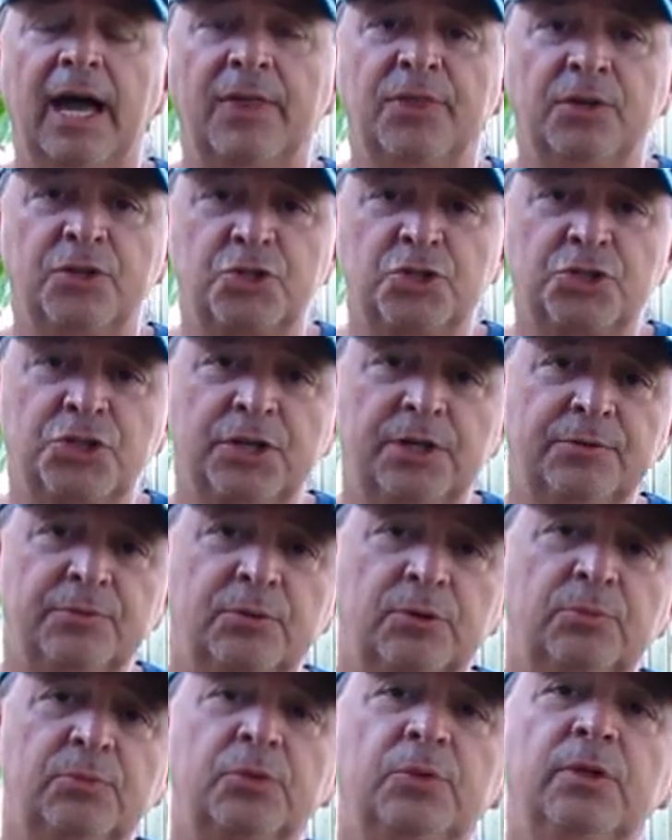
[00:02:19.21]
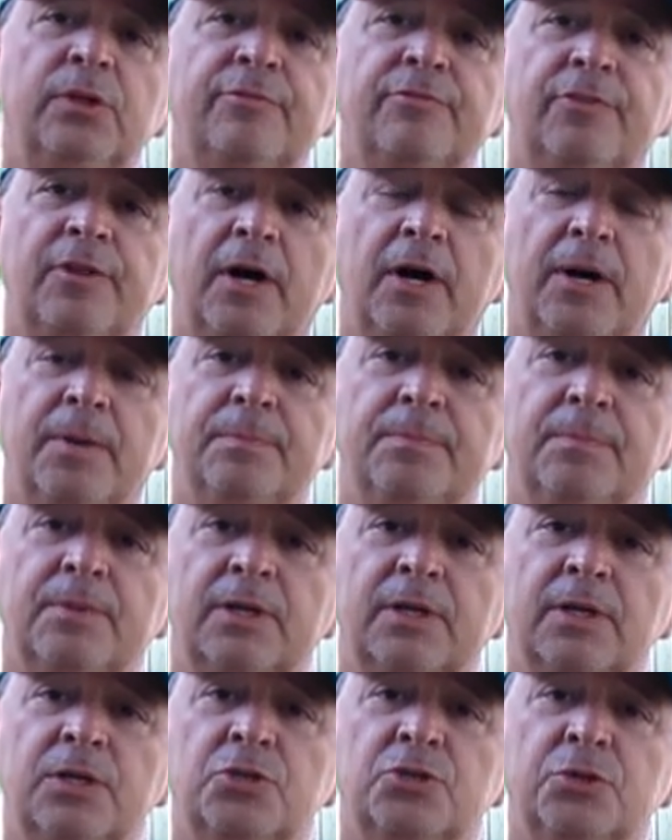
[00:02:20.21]
And the general rule of thumb
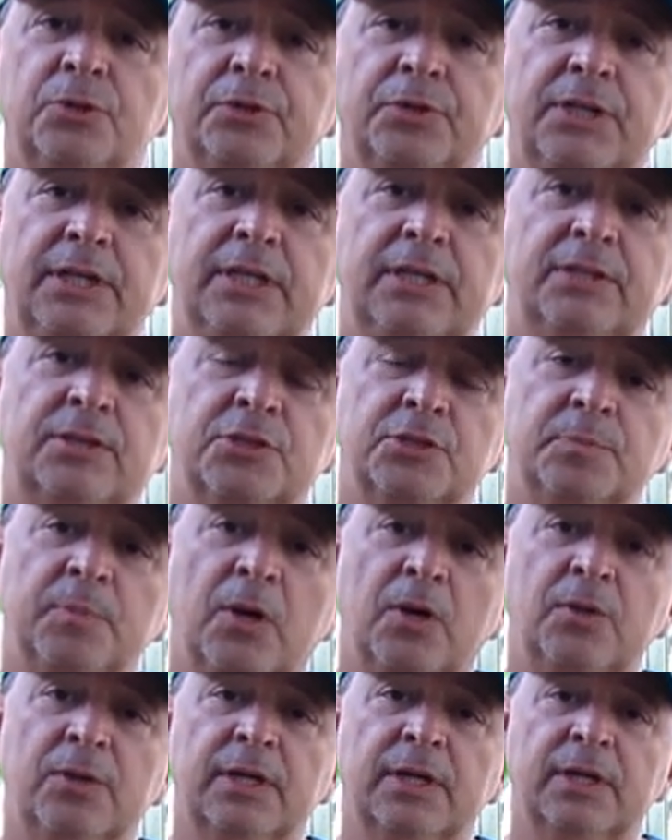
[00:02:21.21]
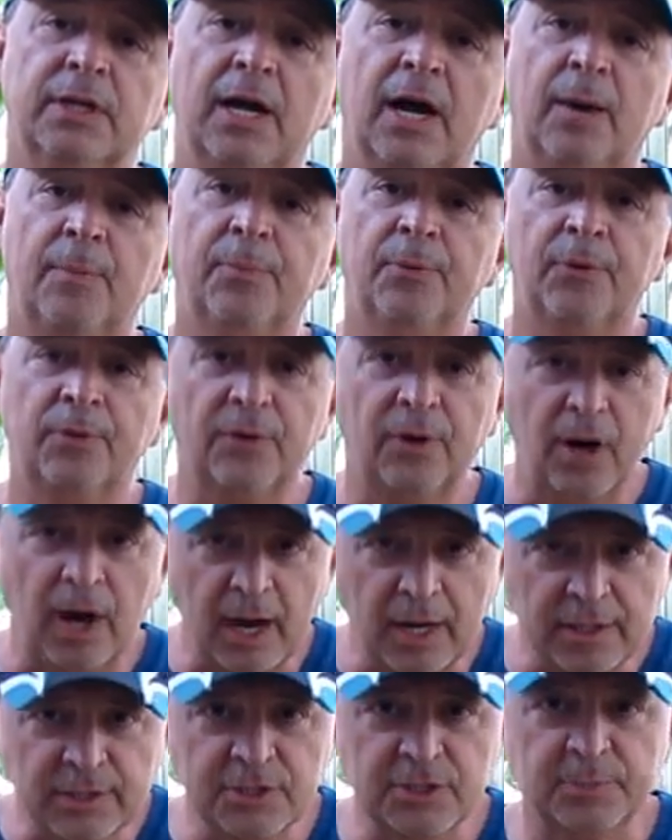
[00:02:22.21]
is you'll need to smoke it
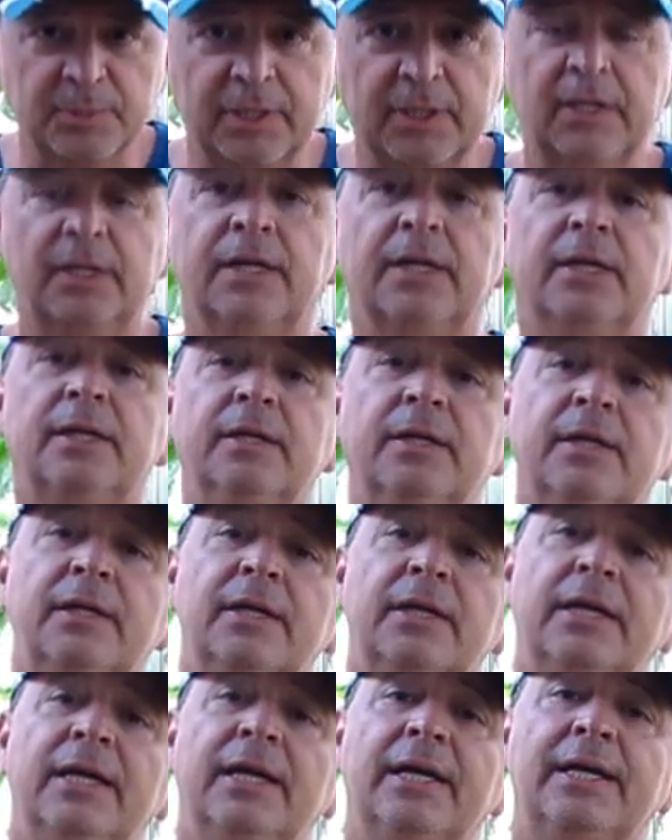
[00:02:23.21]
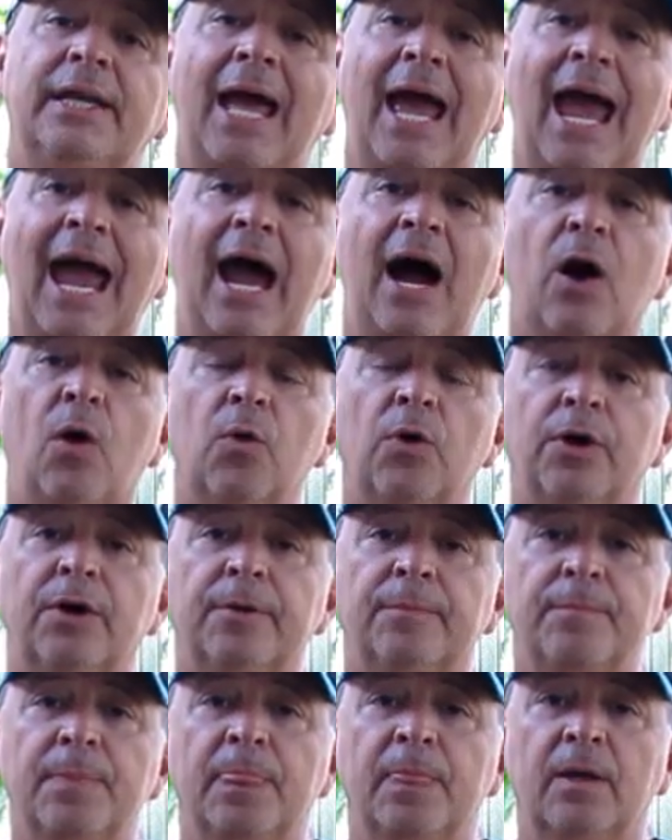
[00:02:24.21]
approximately an hour
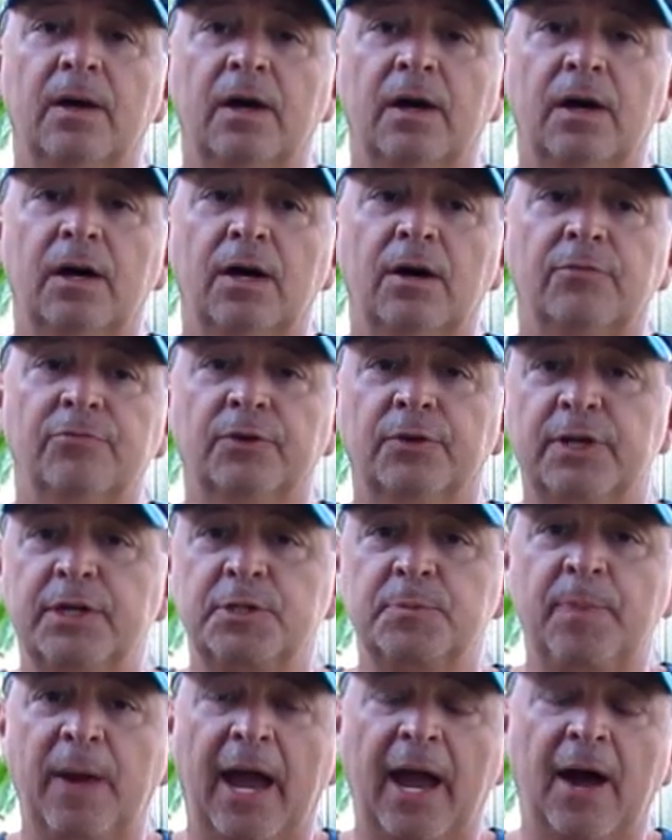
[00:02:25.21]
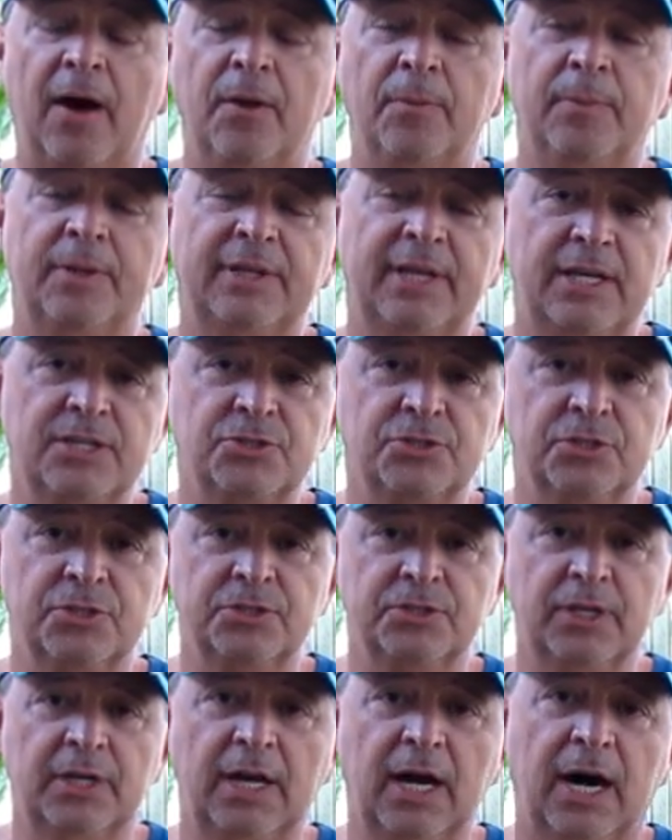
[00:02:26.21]
for each pound, but that's
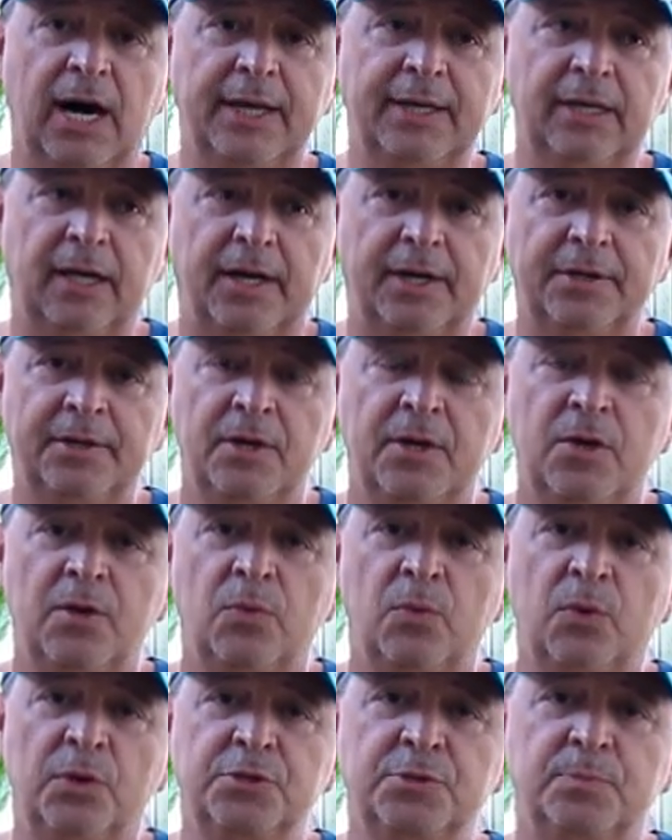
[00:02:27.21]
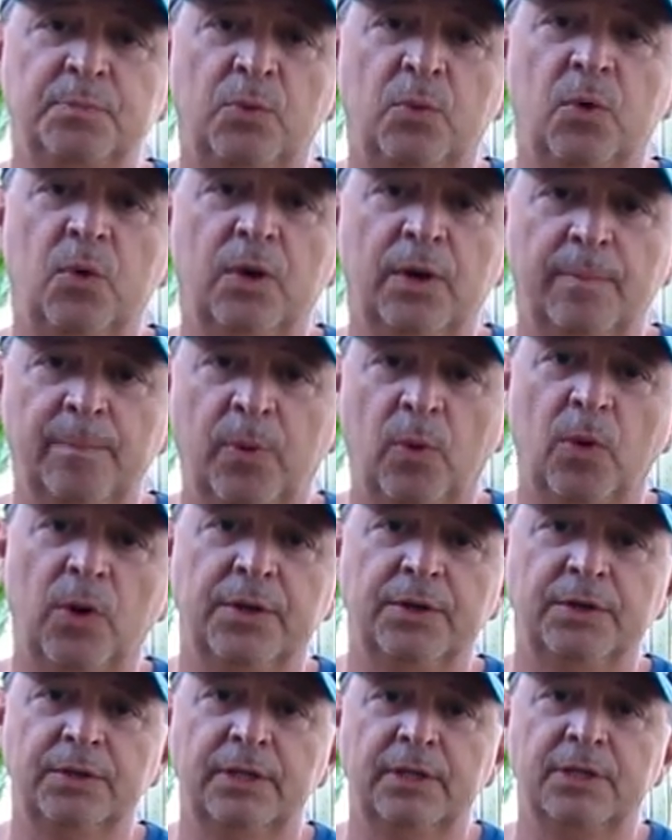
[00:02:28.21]
just a guideline. What's more
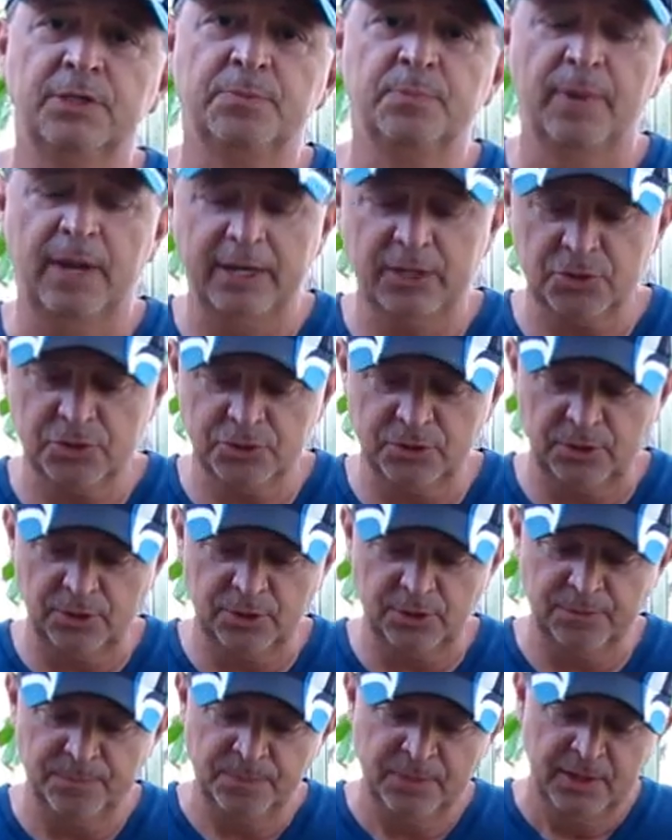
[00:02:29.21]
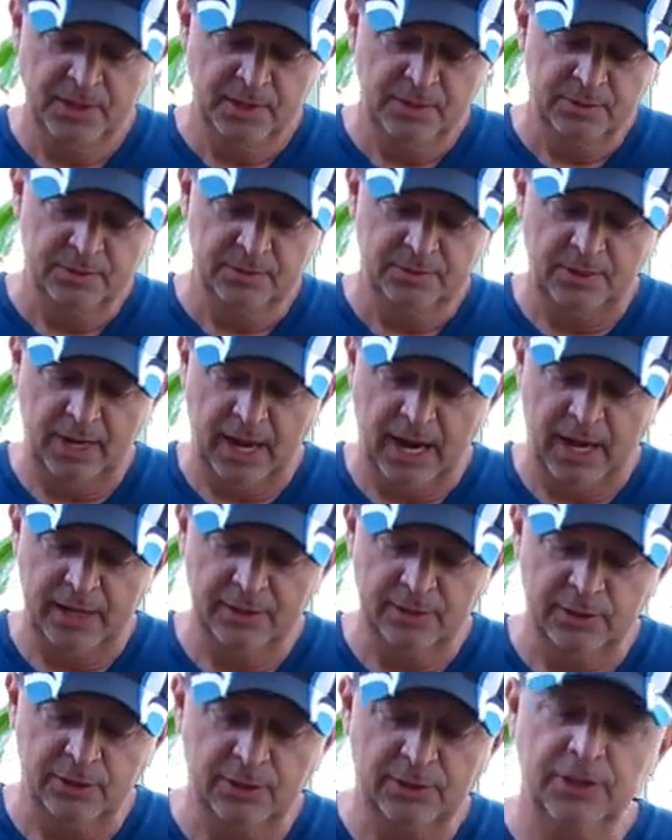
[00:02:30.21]
important is make sure
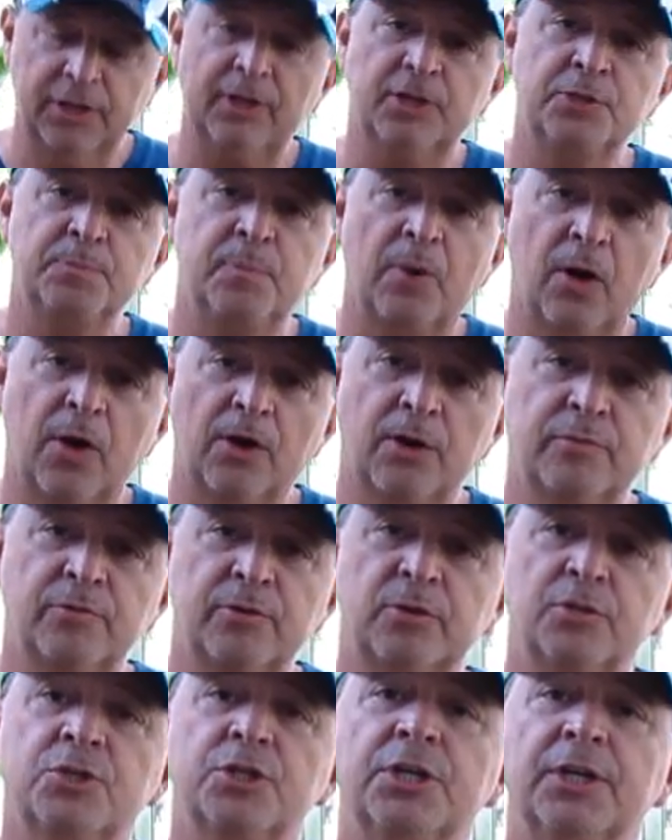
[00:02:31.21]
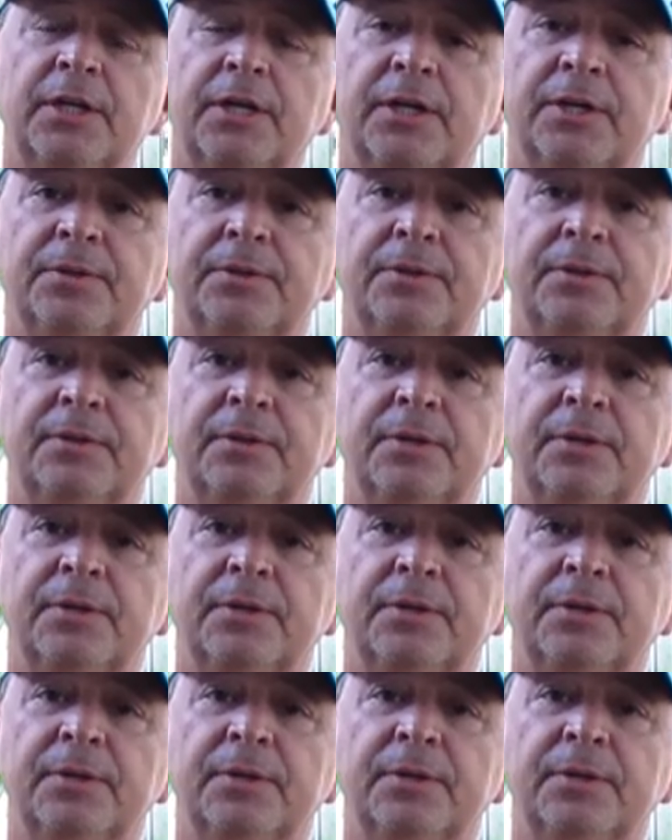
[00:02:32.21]
that the thickest part of your chicken